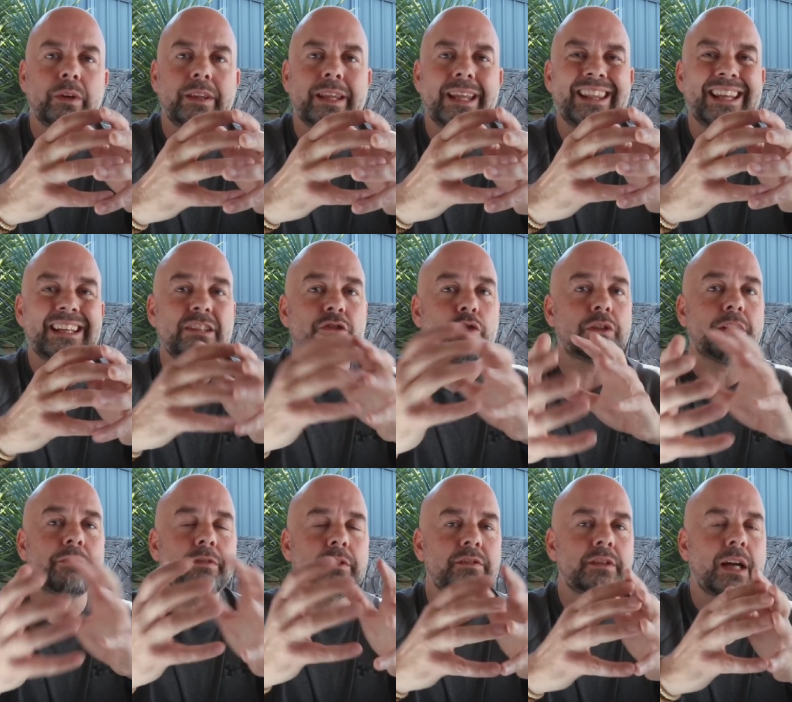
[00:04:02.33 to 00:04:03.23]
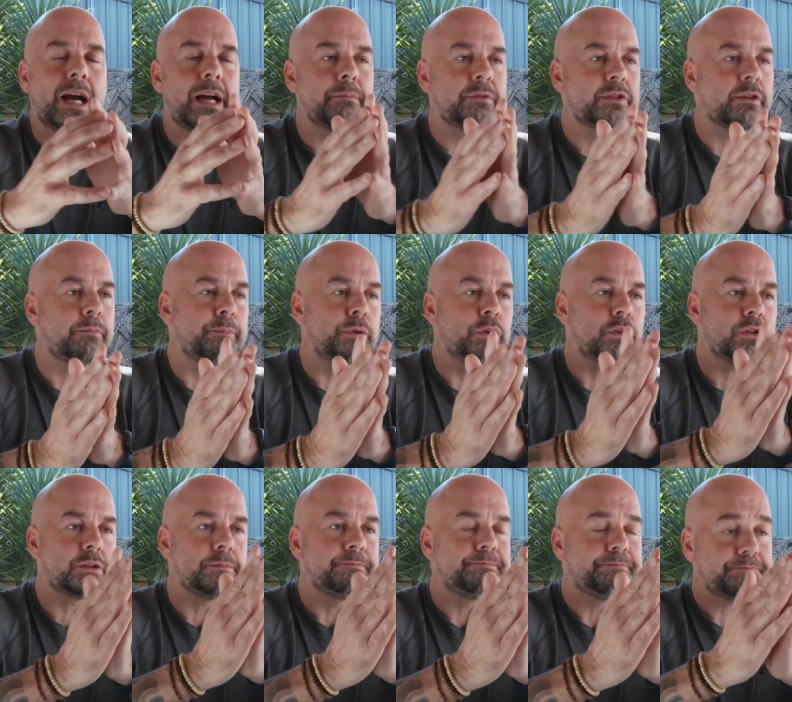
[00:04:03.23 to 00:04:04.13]
within this or different types of
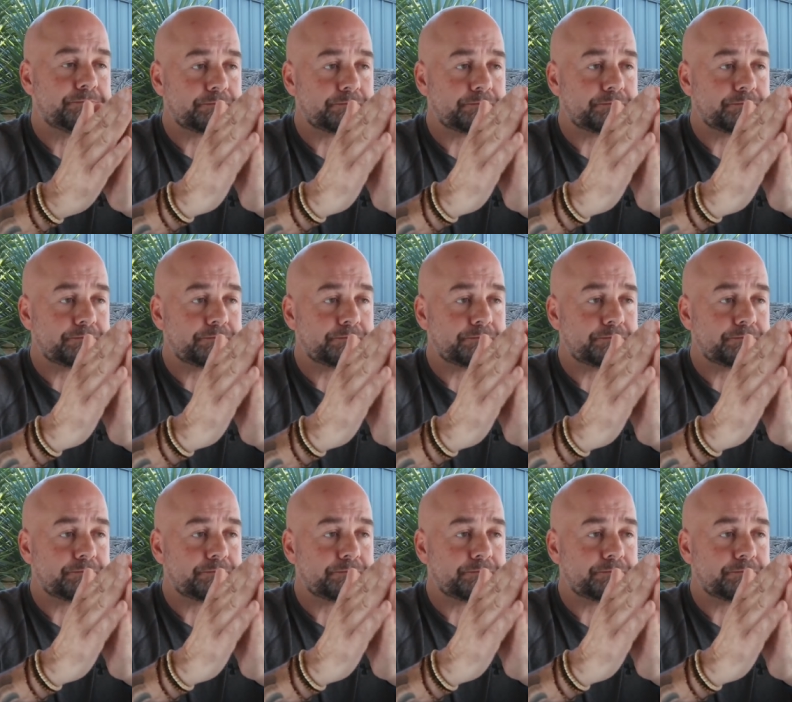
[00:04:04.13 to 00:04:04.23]
books,